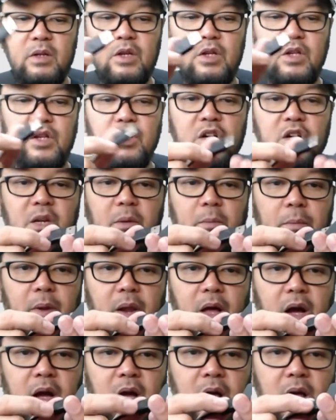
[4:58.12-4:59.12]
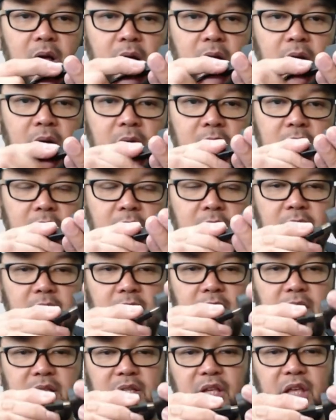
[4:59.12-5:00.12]
you're gonna plug
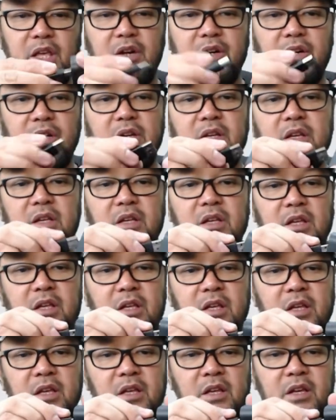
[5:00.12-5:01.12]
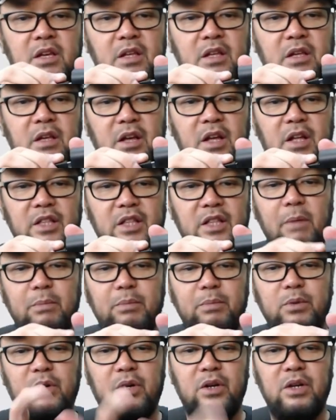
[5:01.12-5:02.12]
it here,
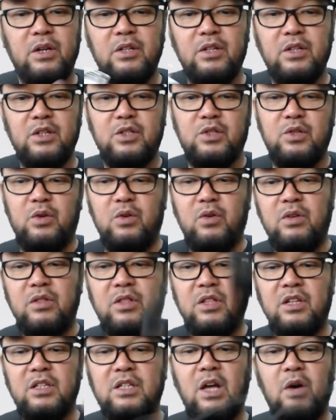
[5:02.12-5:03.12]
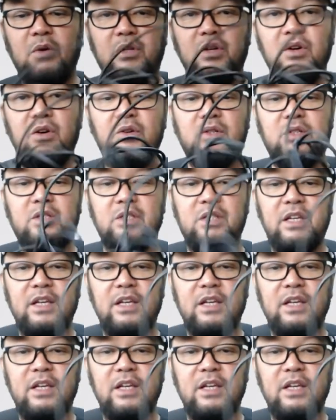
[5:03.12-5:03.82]
adapter. So this is how it goes.